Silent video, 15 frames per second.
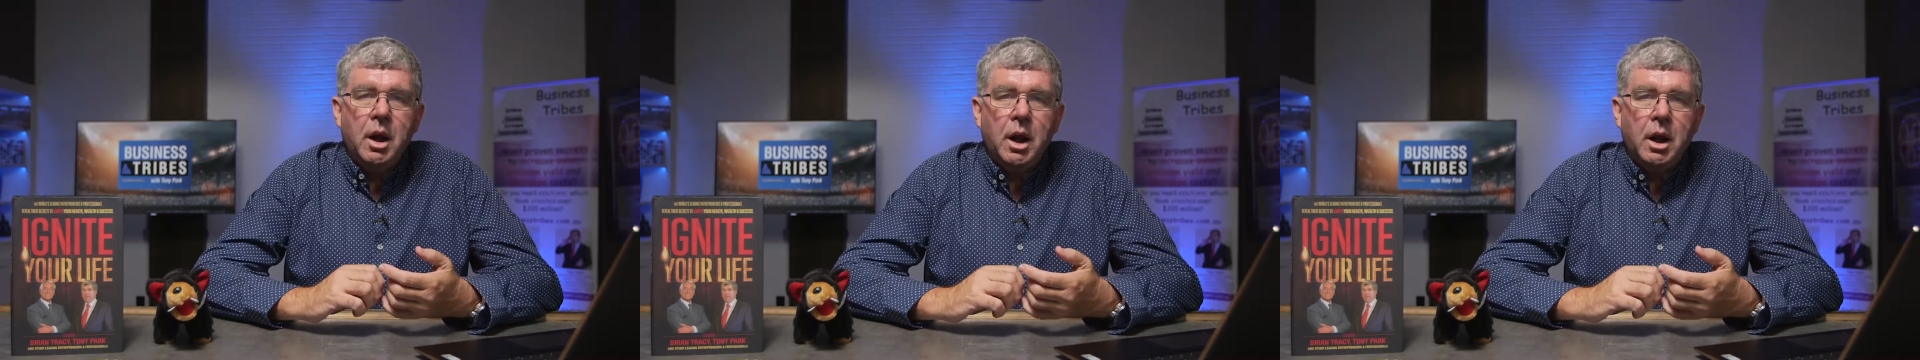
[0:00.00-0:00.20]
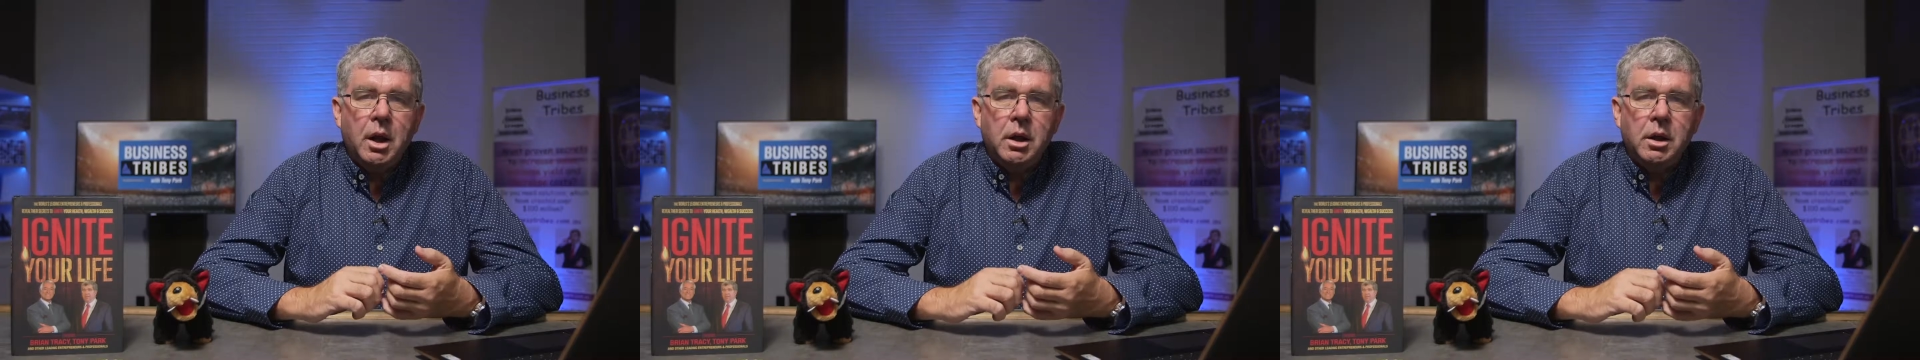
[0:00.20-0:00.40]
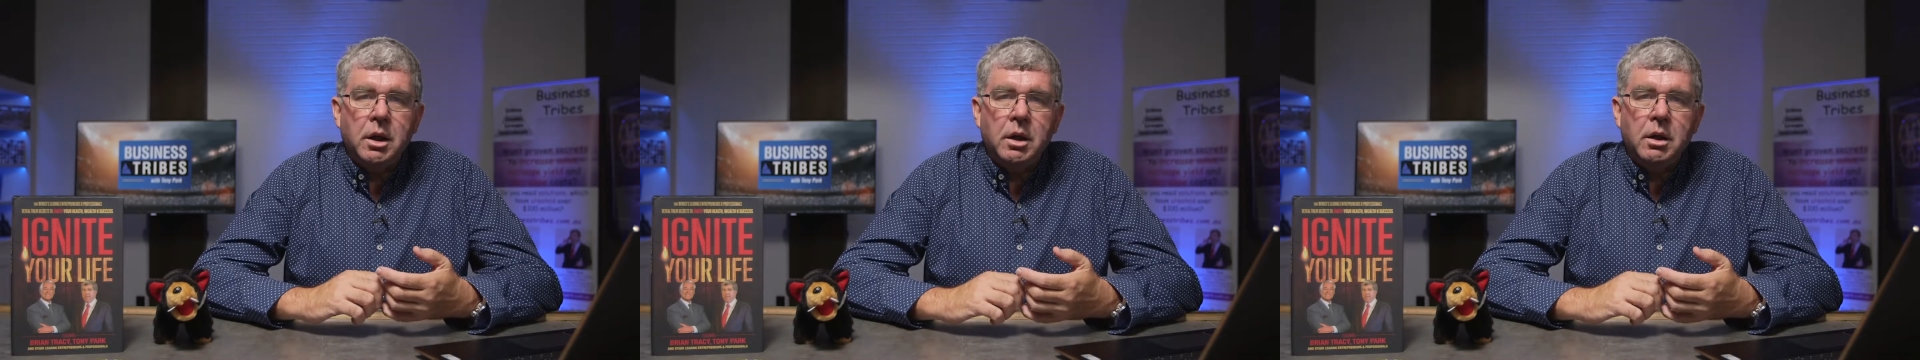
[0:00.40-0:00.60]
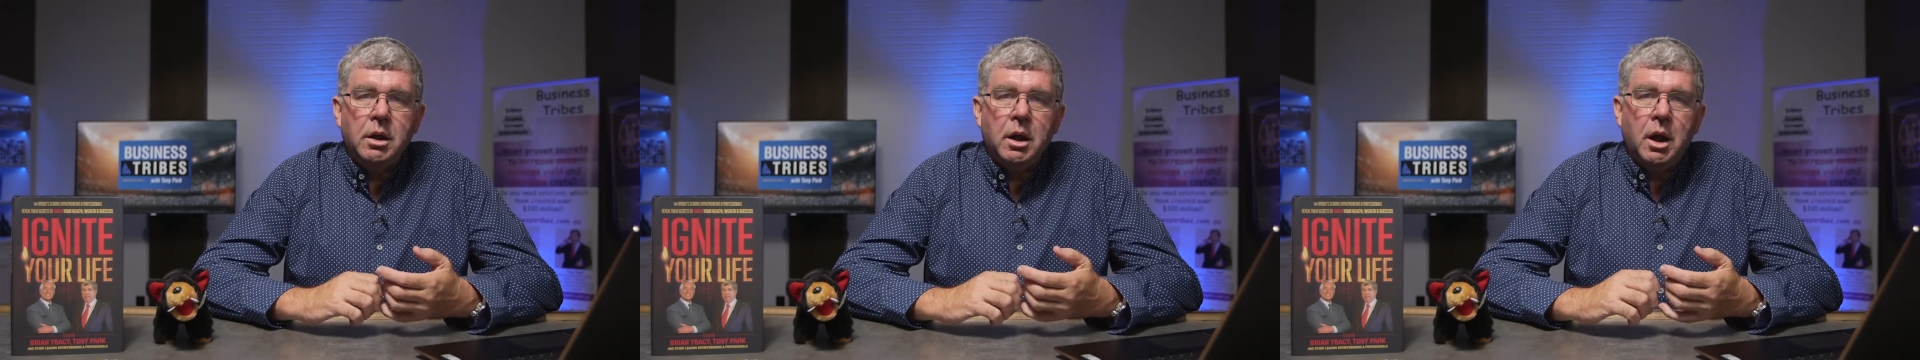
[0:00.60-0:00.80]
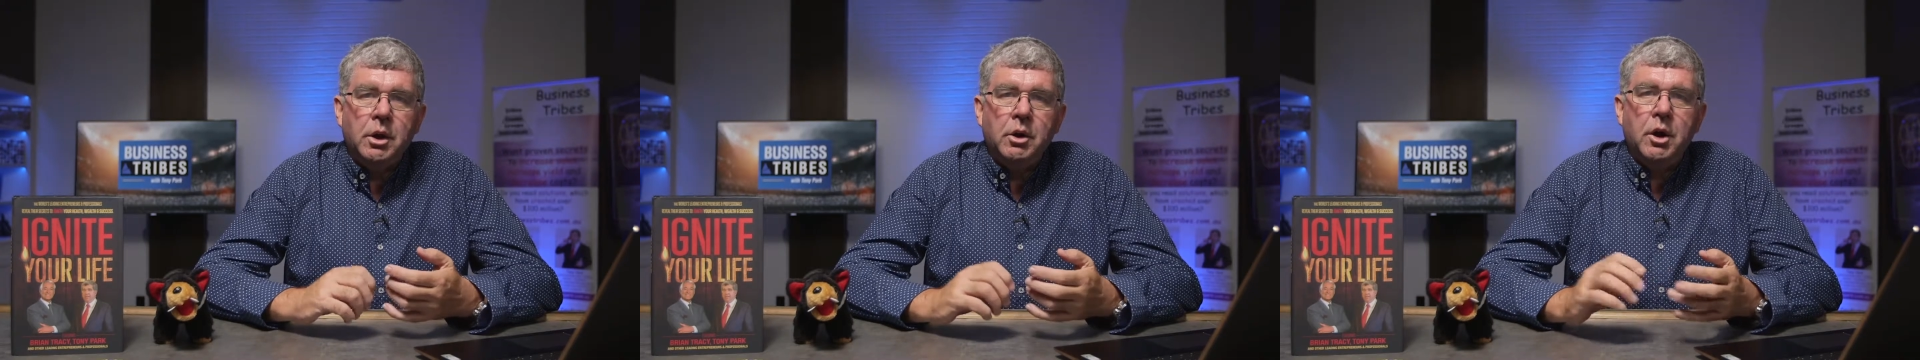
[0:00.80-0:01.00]
and in
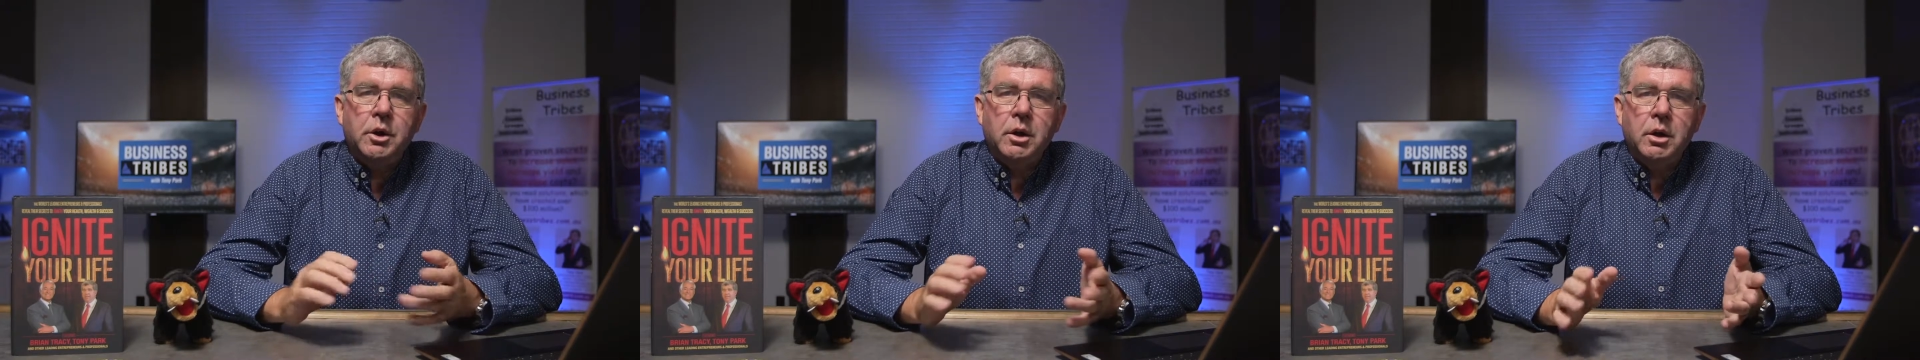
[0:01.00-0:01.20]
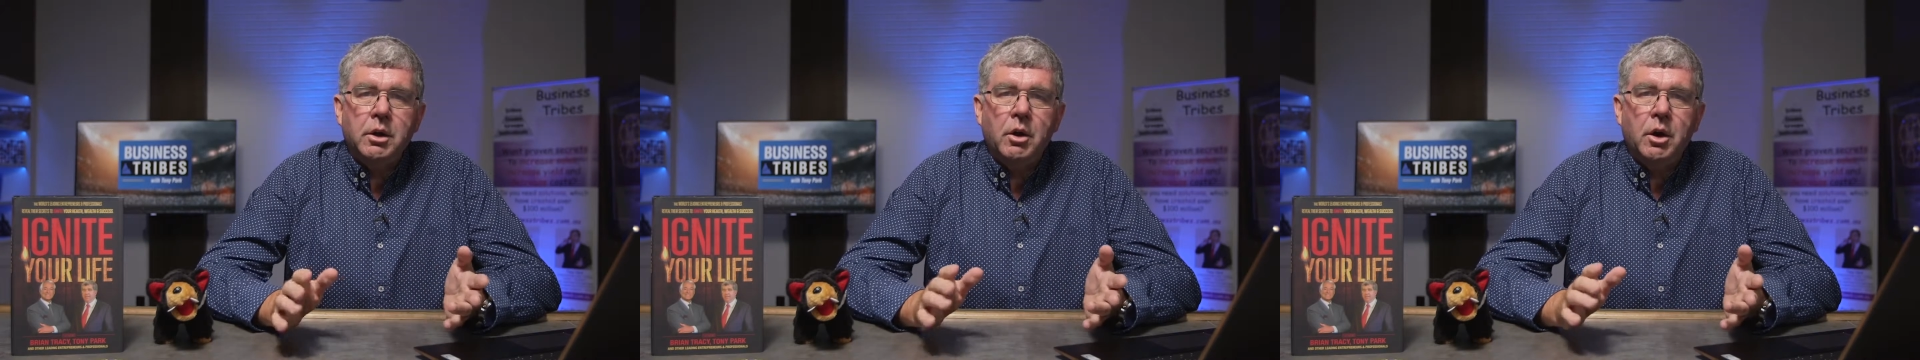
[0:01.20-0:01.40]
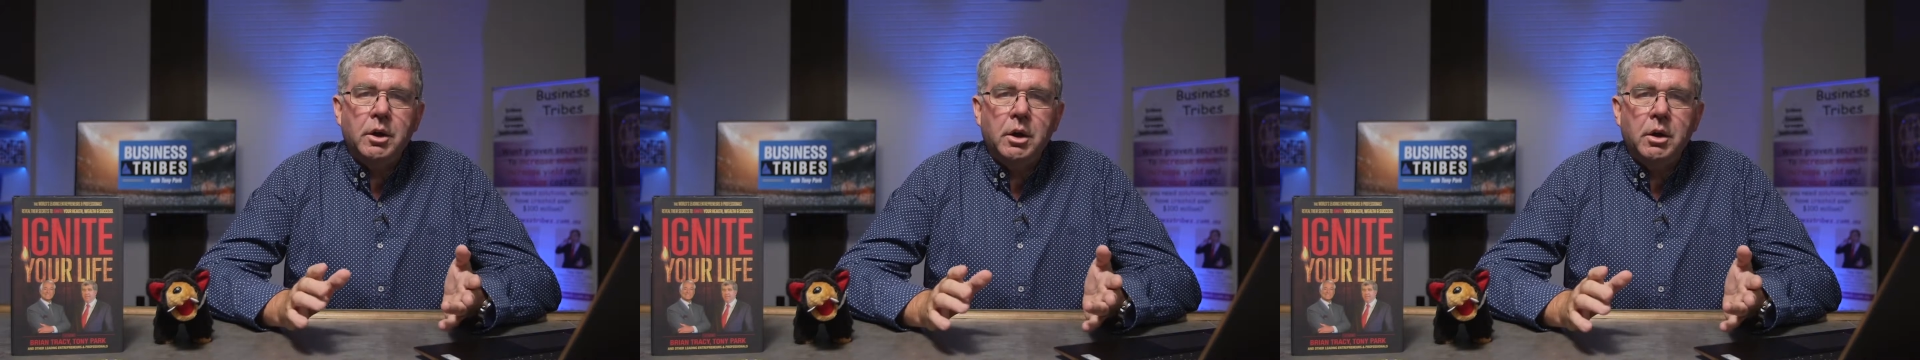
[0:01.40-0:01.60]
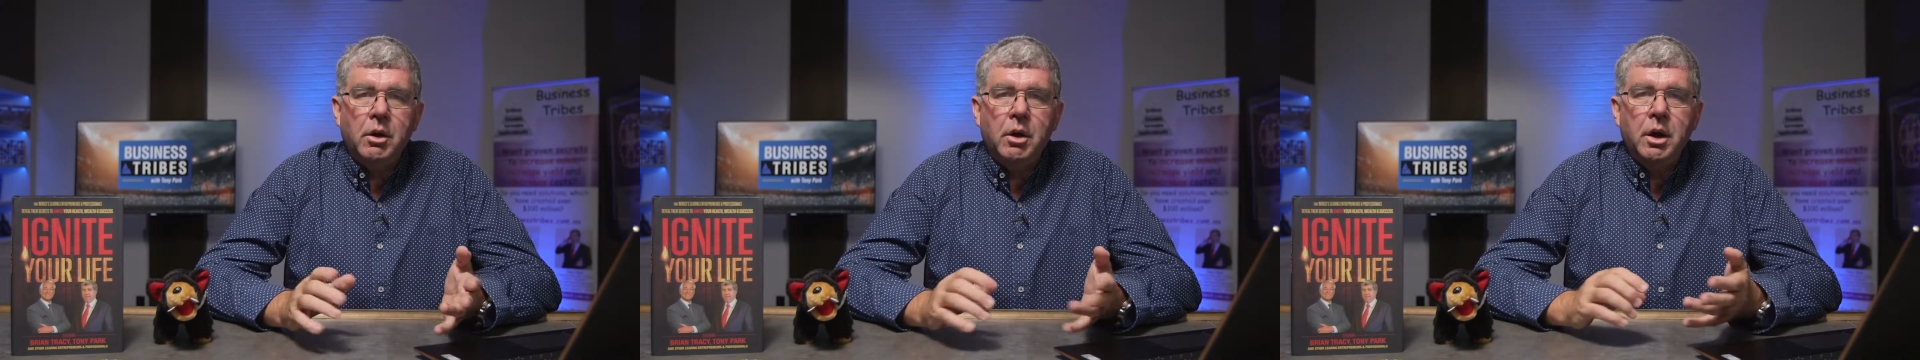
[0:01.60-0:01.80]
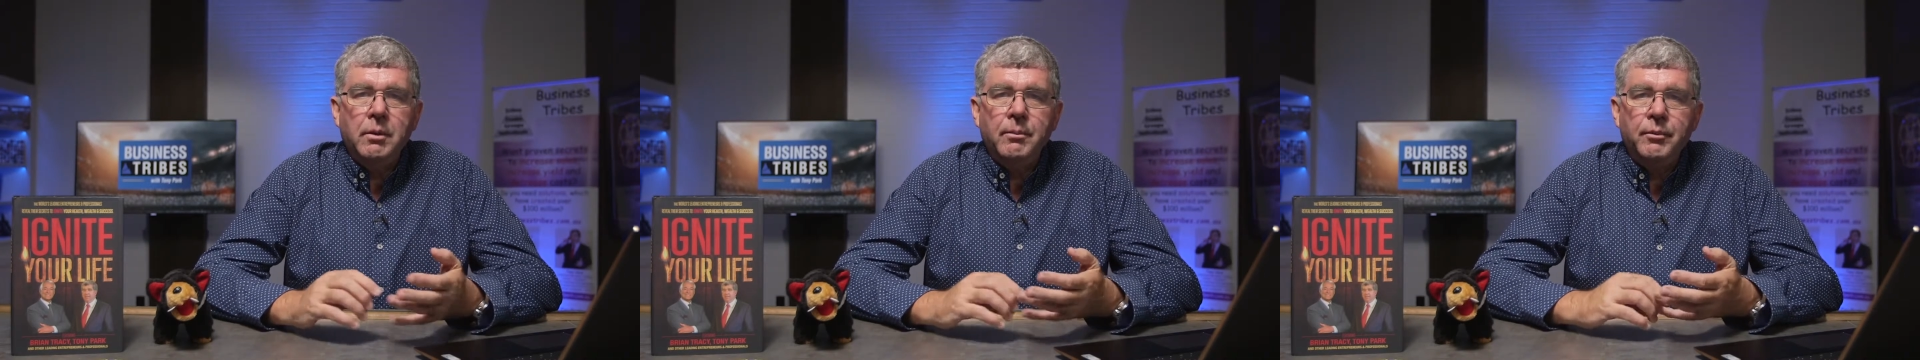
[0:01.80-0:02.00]
uh,
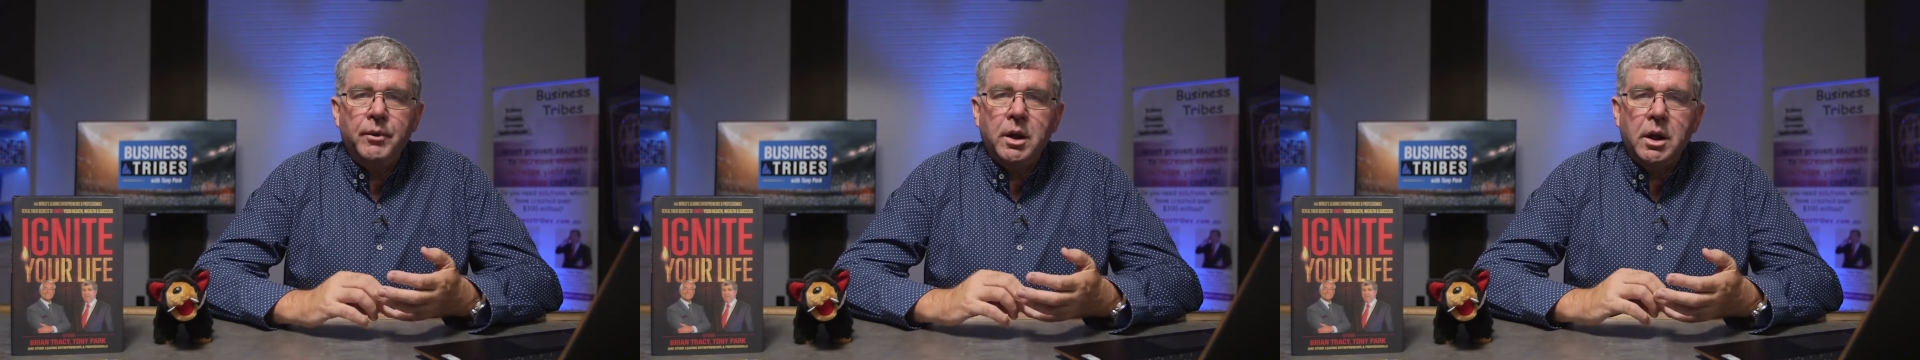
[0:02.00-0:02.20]
1999,